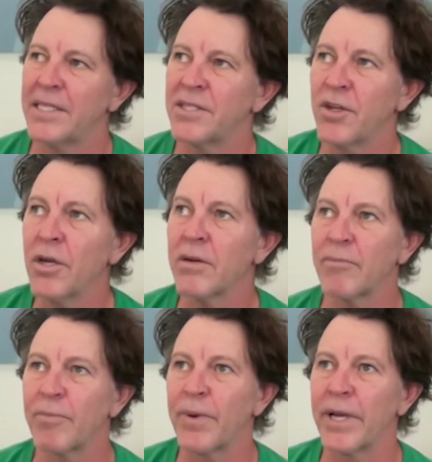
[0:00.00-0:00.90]

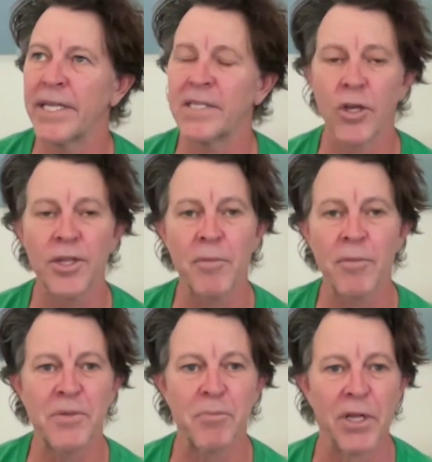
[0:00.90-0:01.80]
not the
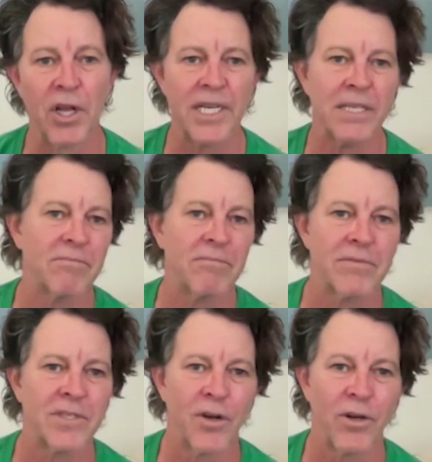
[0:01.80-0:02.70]
most melodic
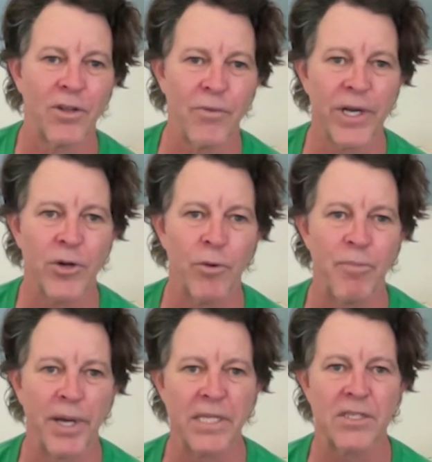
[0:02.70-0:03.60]
song on the record,
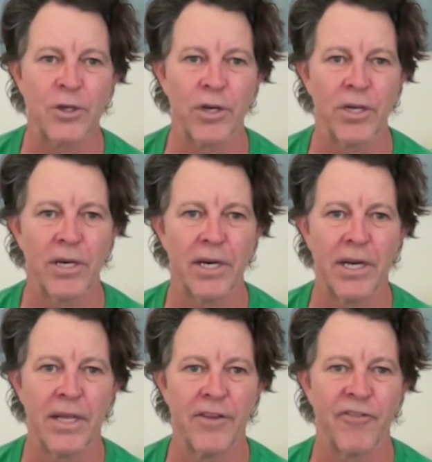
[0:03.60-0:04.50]
but it's got
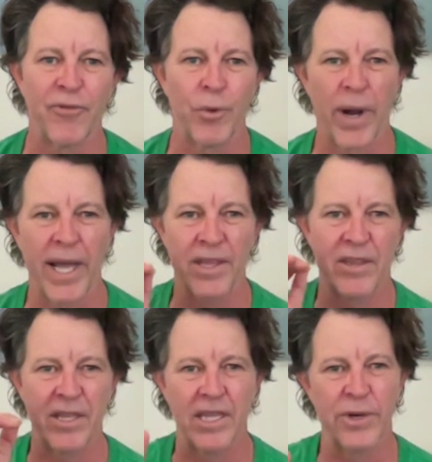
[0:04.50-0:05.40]
the way that
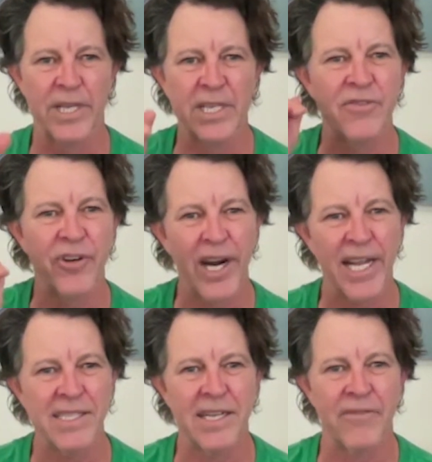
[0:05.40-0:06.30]
the lyric is
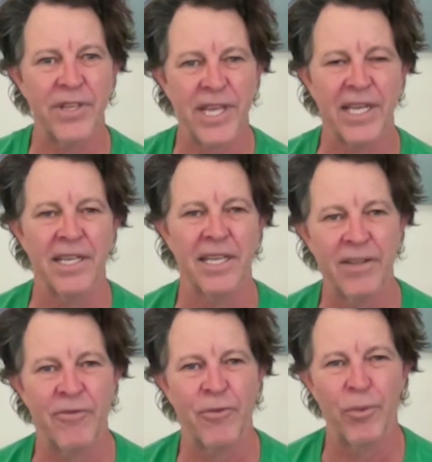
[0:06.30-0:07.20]
phrased and everything.
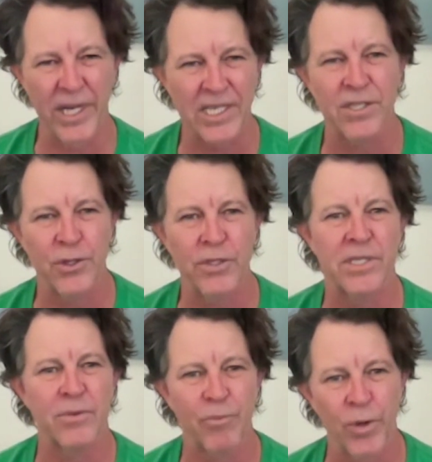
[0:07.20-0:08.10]
It really
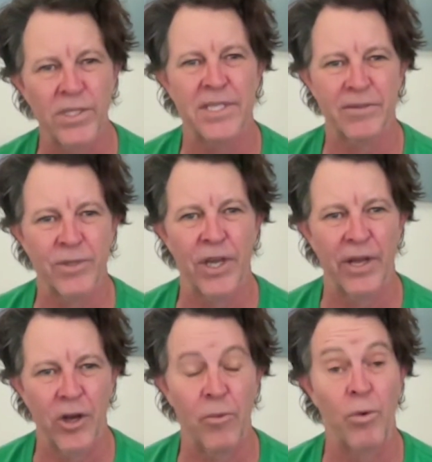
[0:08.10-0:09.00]
suits what's
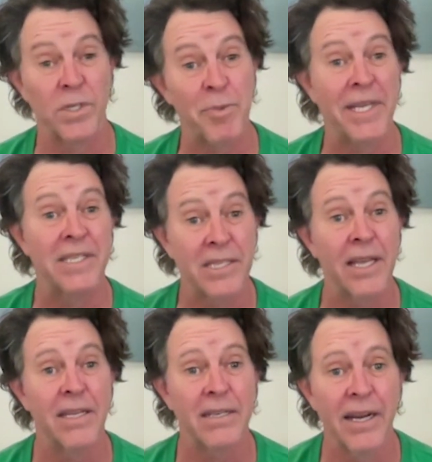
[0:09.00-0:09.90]
going on, what's being
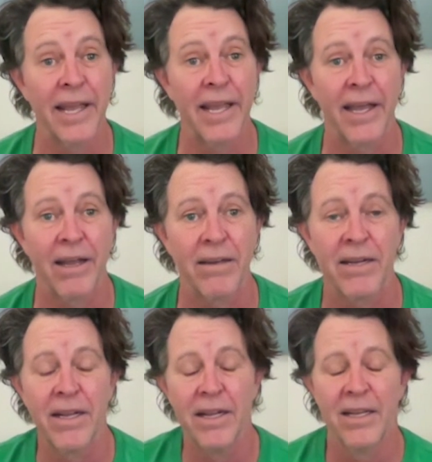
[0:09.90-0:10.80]
said, and how
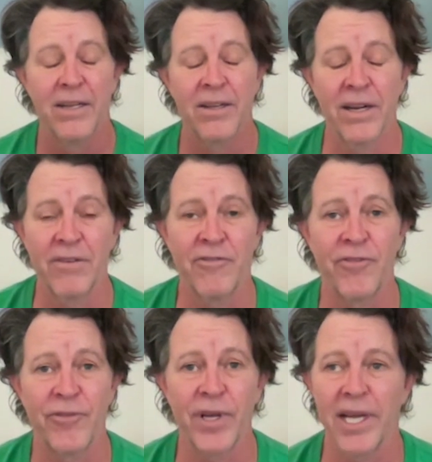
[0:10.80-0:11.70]
kind of
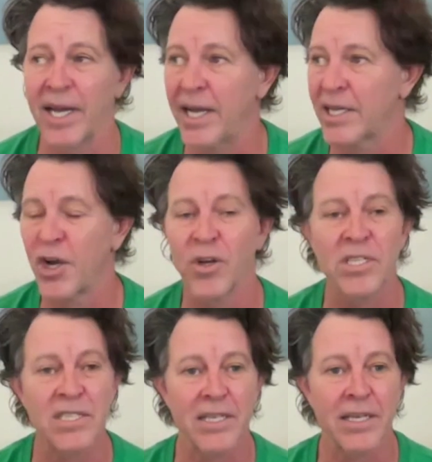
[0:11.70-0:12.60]

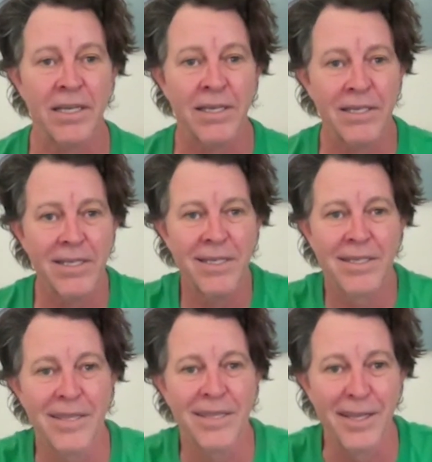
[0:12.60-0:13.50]
caustic
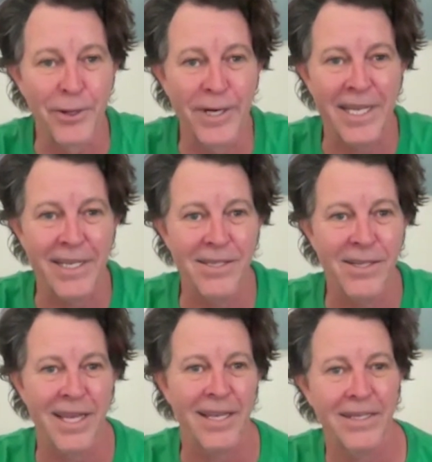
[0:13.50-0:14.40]
the lyric is, I
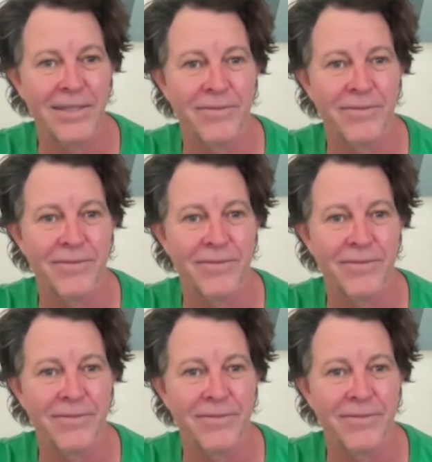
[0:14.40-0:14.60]
think.